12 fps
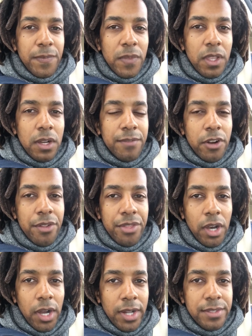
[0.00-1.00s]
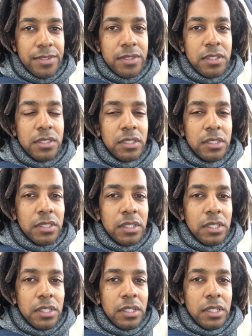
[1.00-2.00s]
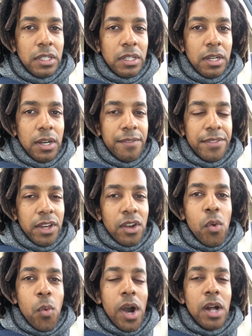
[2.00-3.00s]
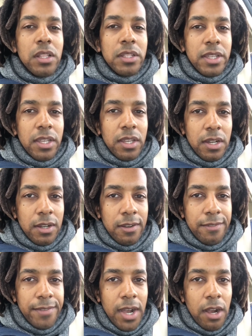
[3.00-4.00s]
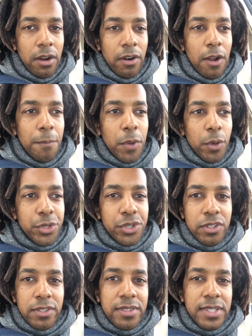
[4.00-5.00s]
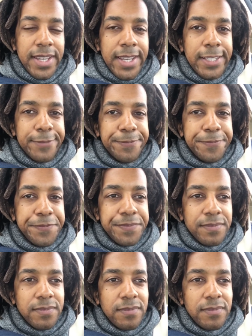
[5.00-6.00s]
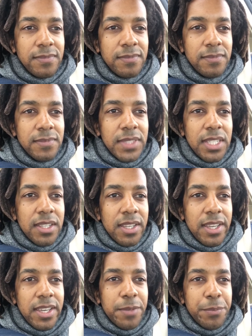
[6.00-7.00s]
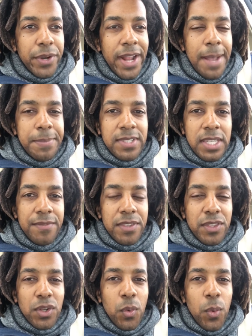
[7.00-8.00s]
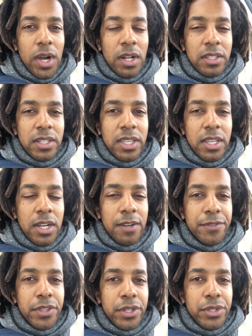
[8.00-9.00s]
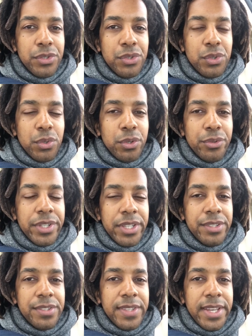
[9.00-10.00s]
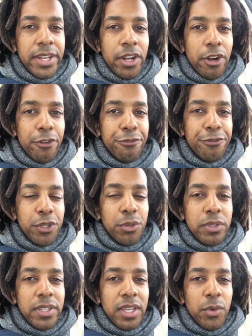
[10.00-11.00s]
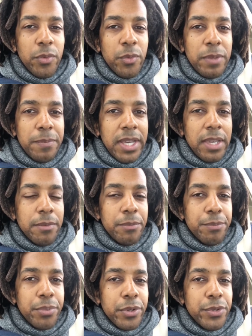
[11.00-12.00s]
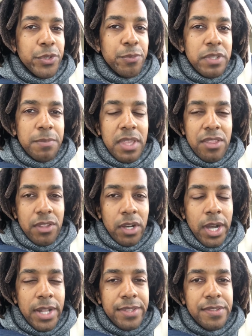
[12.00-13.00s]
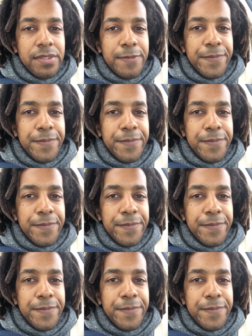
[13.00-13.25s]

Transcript: of our thoughts, of the quality of our emotional state, and perhaps even the quality of the stories that are fueling what we might presume to be thoughts,